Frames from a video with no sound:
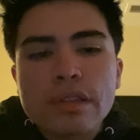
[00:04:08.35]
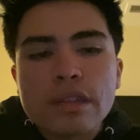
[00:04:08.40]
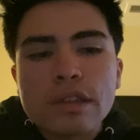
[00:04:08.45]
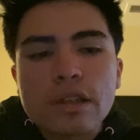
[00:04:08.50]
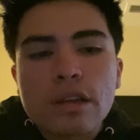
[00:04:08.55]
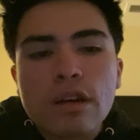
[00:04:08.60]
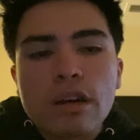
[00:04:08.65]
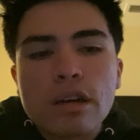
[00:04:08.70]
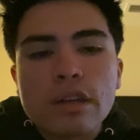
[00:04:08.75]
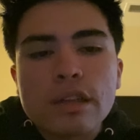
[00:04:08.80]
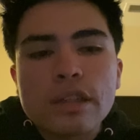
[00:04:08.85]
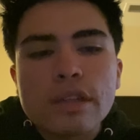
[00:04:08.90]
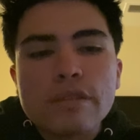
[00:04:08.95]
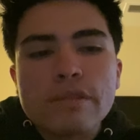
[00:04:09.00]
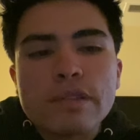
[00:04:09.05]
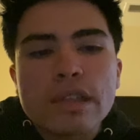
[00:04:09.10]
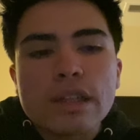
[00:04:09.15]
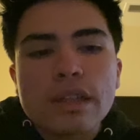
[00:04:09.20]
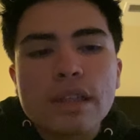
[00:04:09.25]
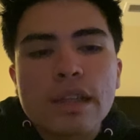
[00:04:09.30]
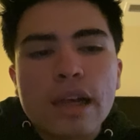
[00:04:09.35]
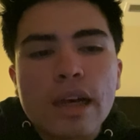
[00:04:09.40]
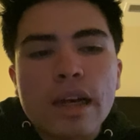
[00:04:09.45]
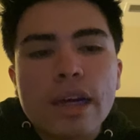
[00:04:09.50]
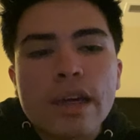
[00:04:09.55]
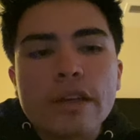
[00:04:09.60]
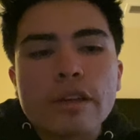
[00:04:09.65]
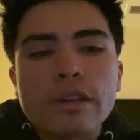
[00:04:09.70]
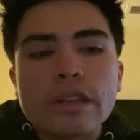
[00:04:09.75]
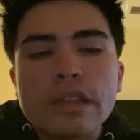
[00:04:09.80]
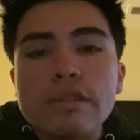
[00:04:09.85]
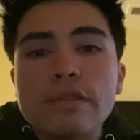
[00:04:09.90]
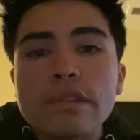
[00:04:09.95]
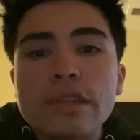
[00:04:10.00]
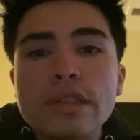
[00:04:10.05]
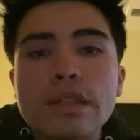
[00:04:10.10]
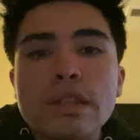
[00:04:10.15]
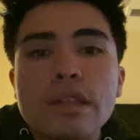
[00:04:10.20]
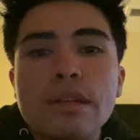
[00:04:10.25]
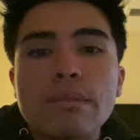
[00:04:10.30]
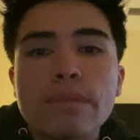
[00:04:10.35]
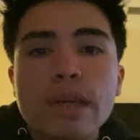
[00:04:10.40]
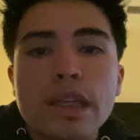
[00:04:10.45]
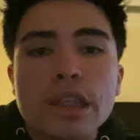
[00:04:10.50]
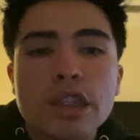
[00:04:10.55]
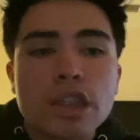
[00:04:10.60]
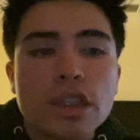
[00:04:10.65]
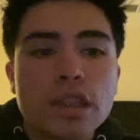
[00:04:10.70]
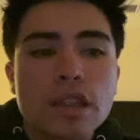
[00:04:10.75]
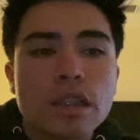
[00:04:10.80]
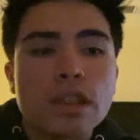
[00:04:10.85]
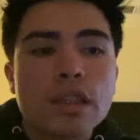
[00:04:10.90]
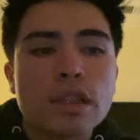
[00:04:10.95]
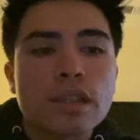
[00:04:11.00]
a cognitive decline or even dementia.